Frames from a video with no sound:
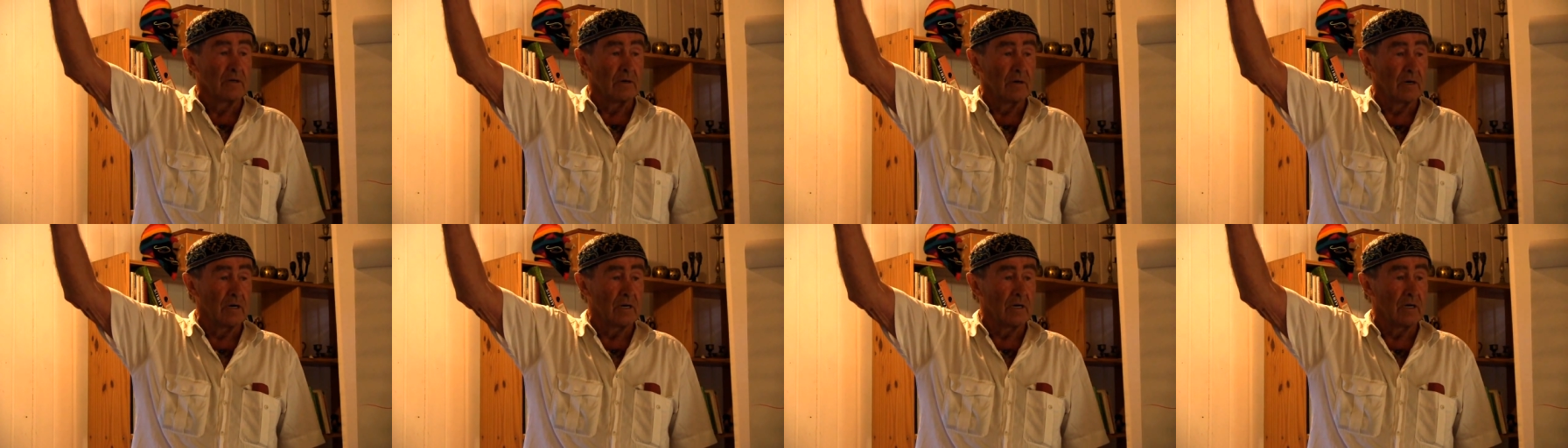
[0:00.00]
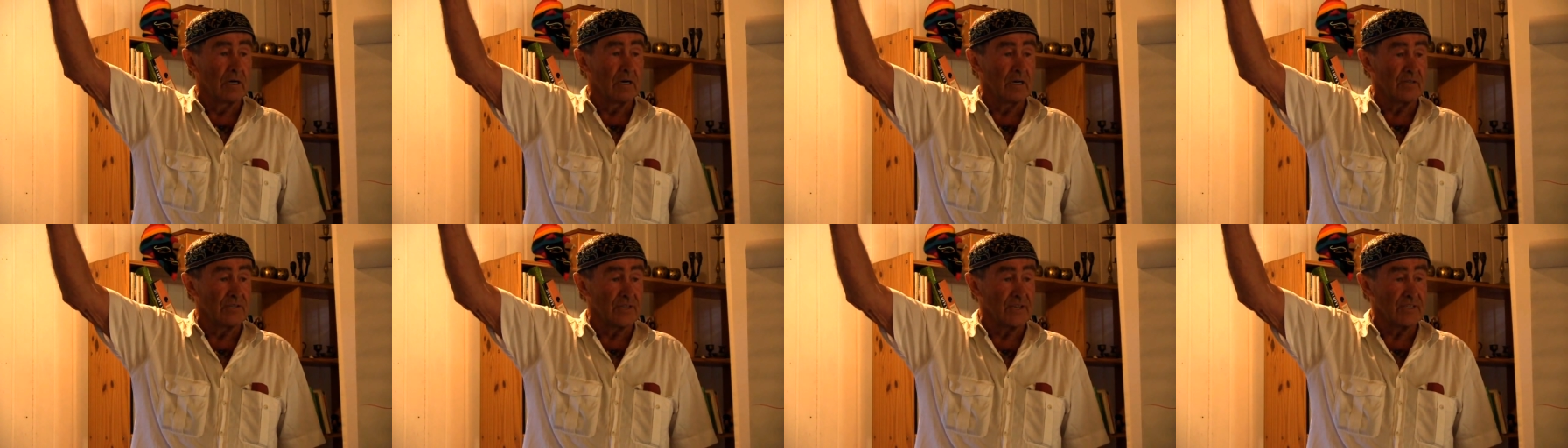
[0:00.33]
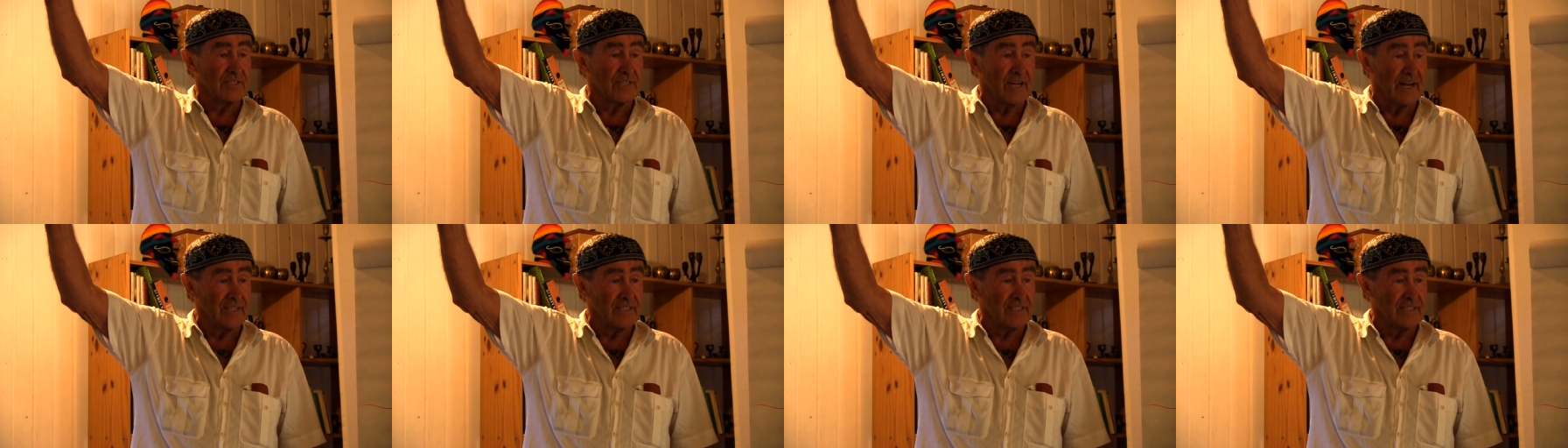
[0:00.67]
the
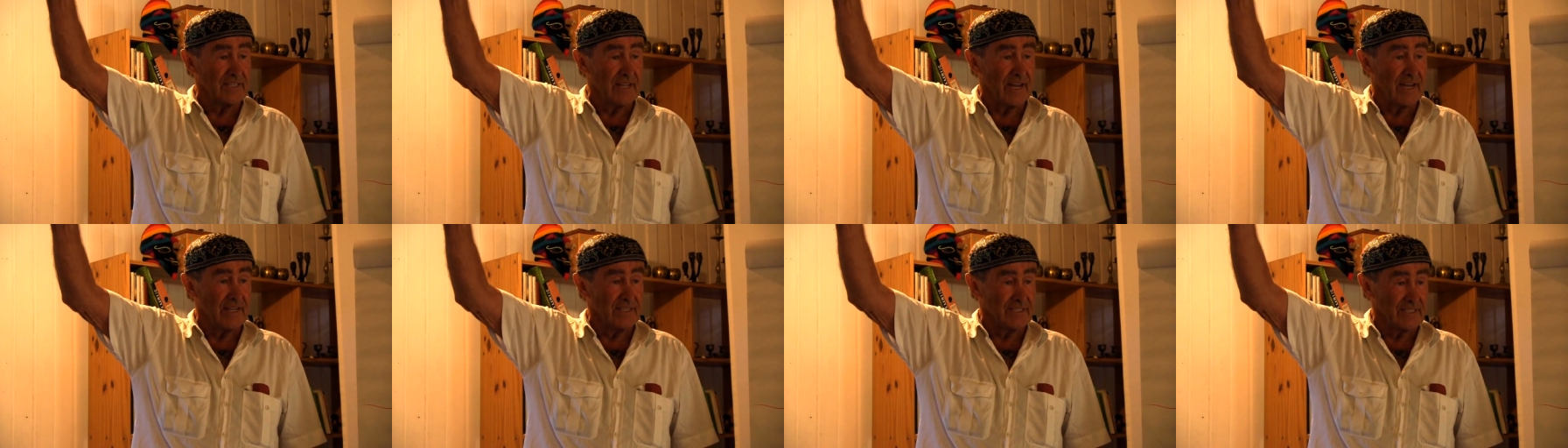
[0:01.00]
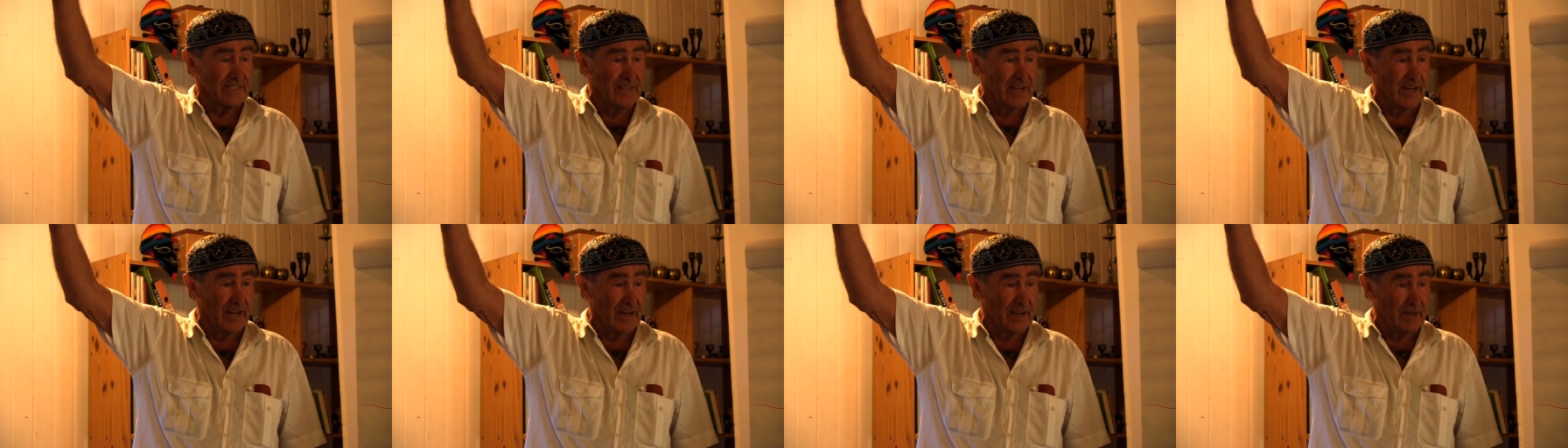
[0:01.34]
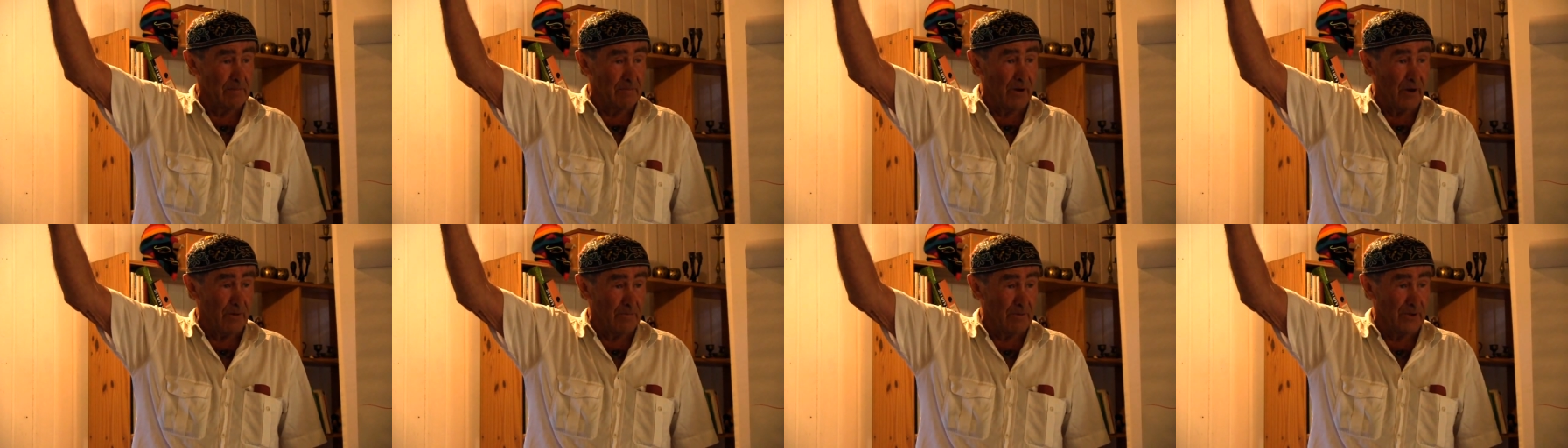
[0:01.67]
sun stands nearly
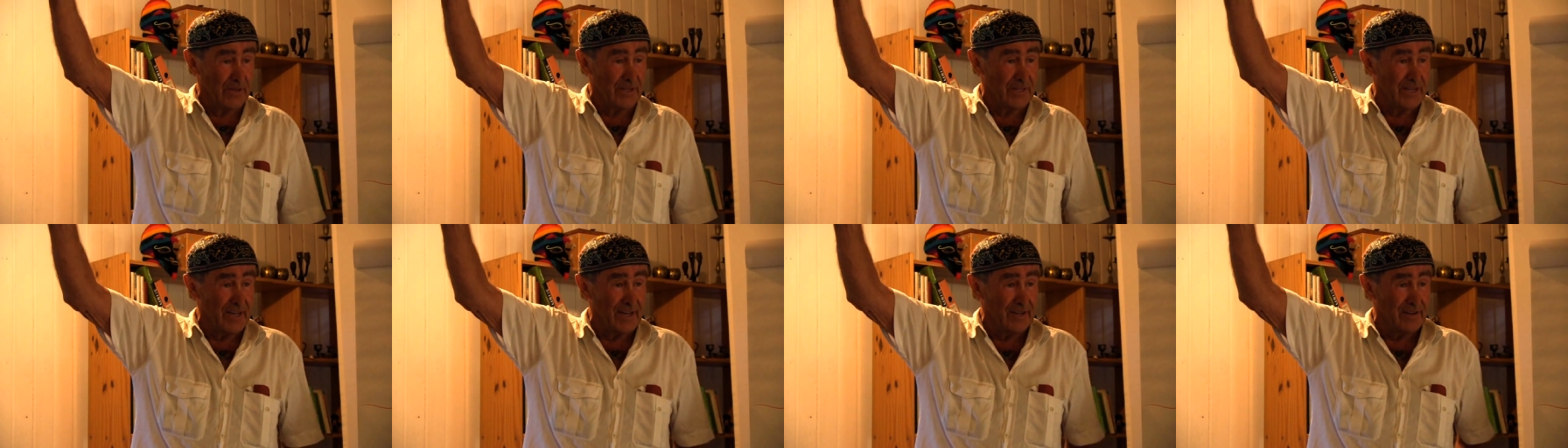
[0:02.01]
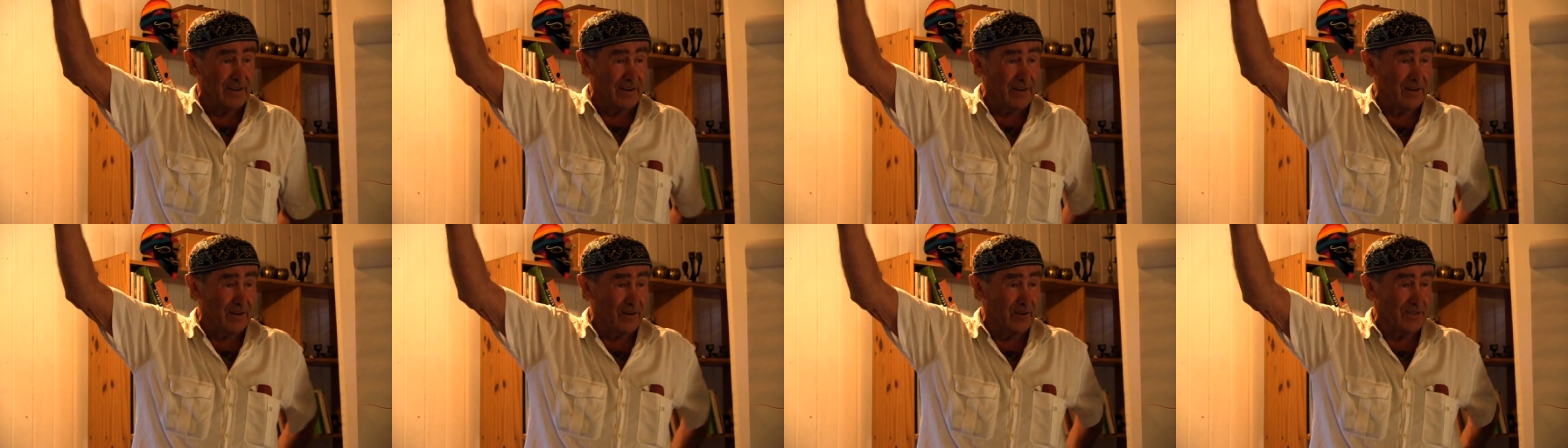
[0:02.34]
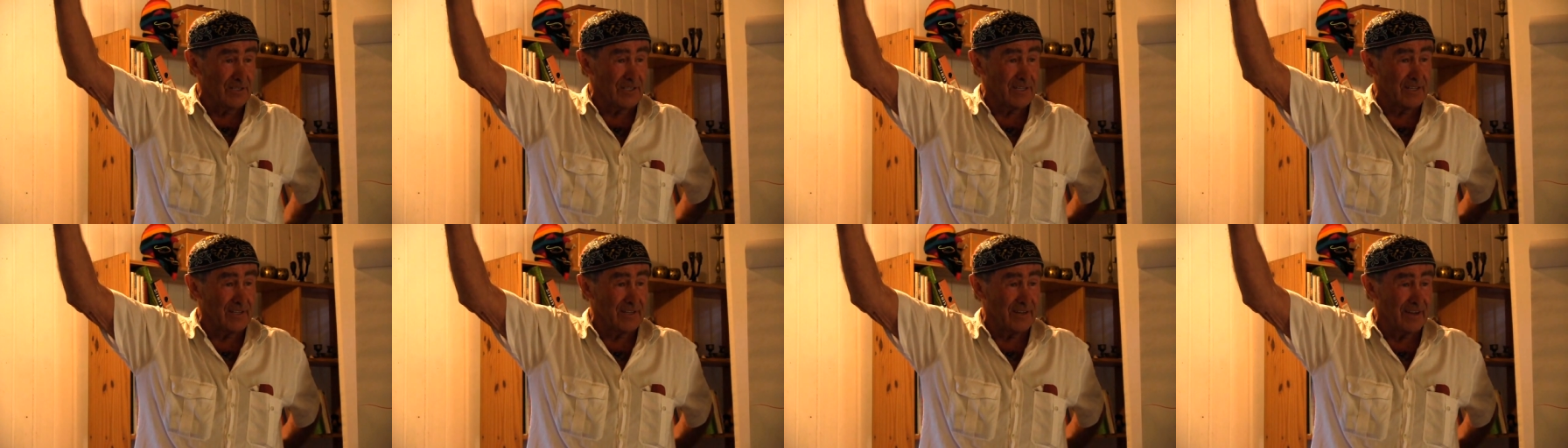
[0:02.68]
perpendicular
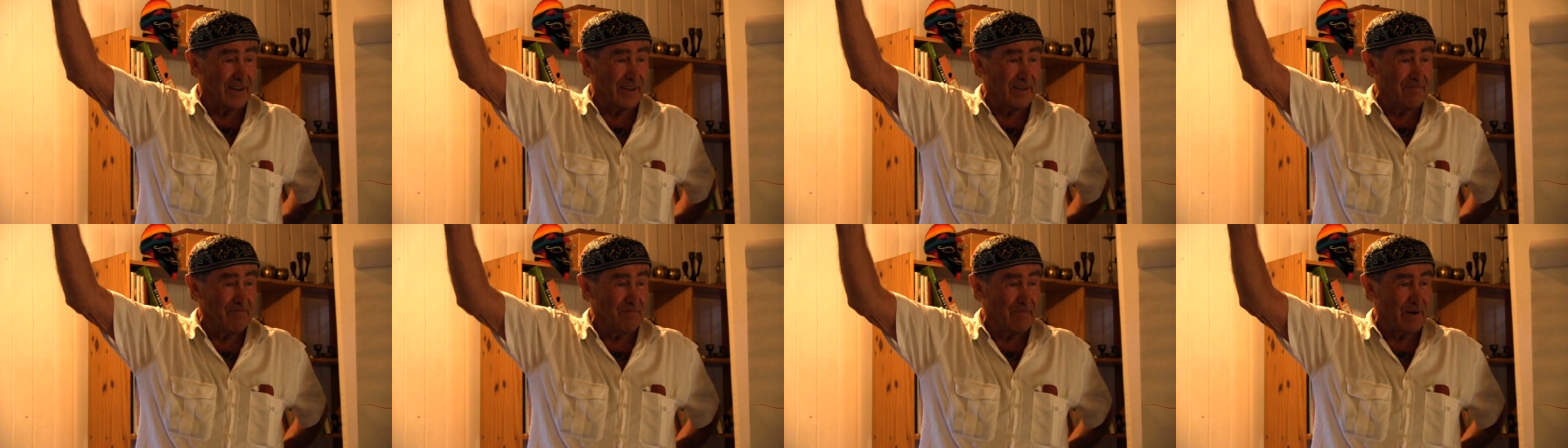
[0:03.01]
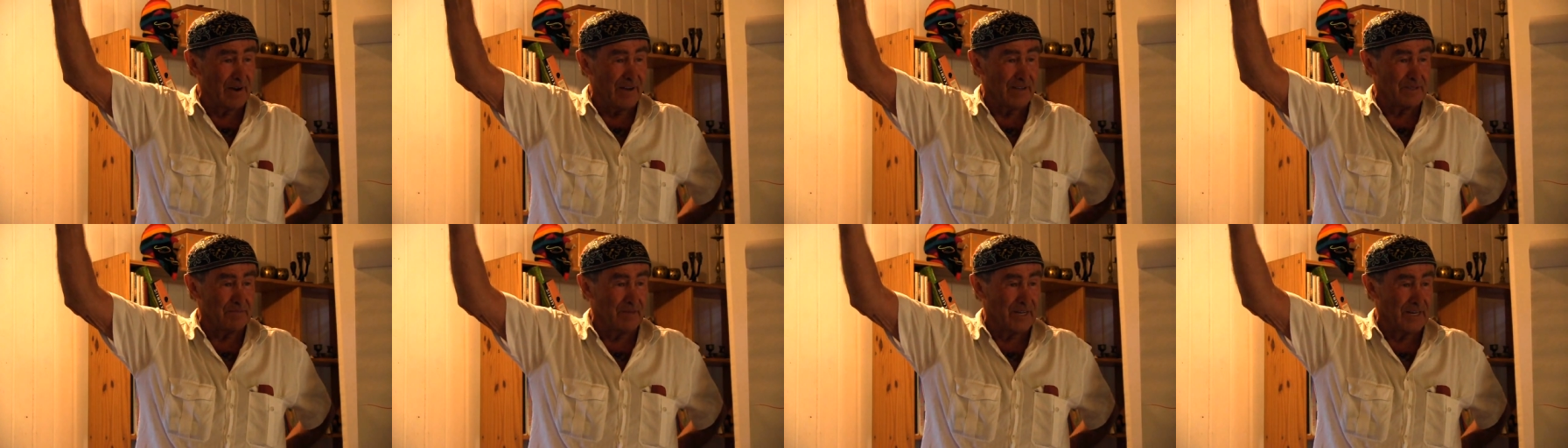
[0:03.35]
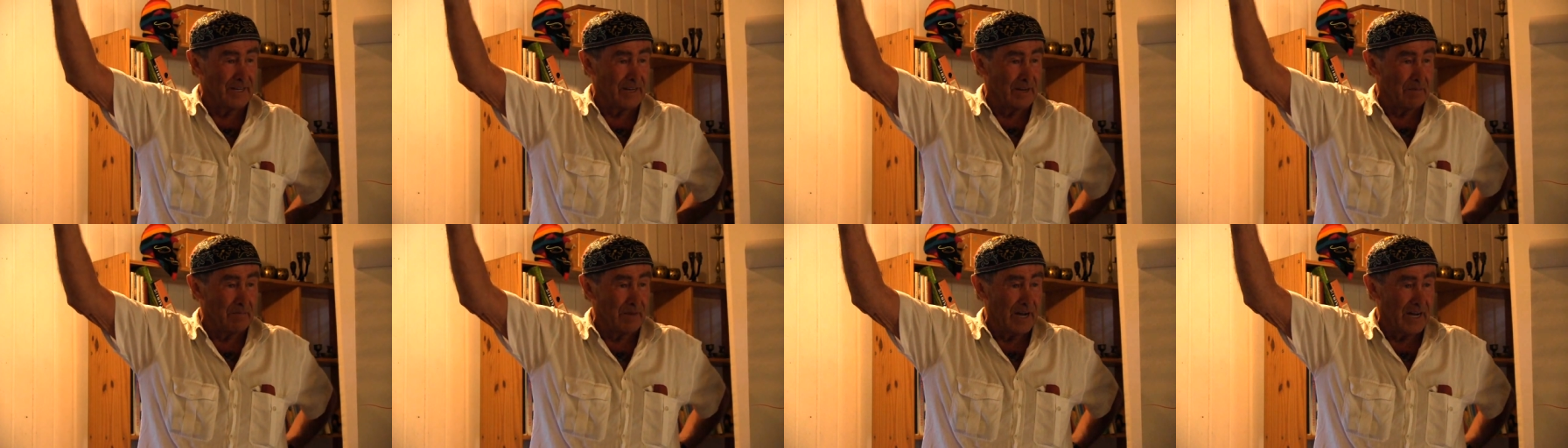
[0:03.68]
all the time, plus
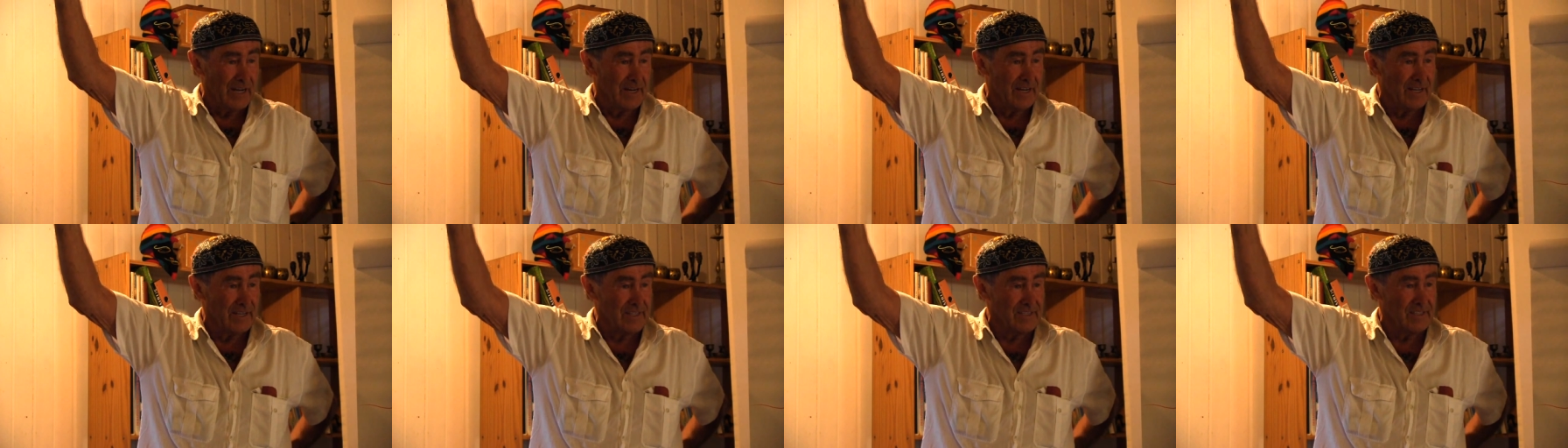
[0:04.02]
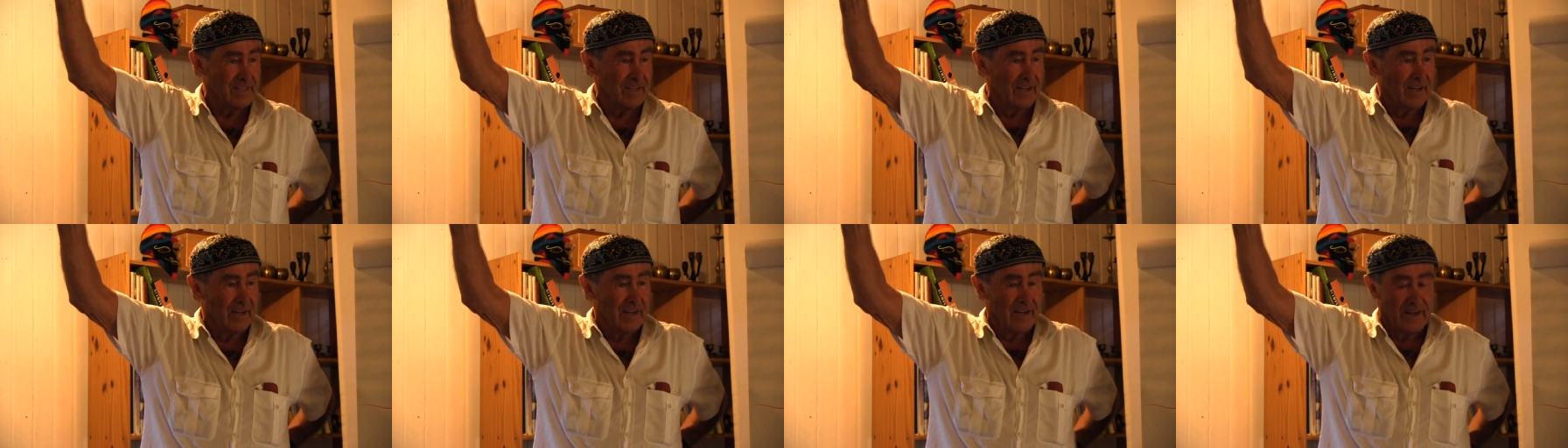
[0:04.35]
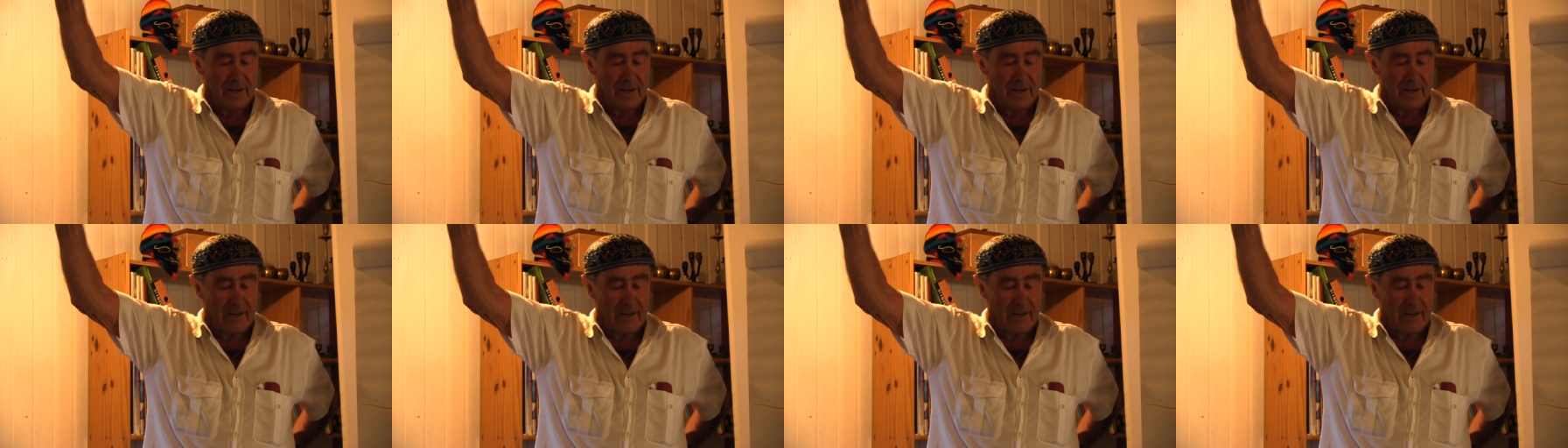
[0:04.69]
minus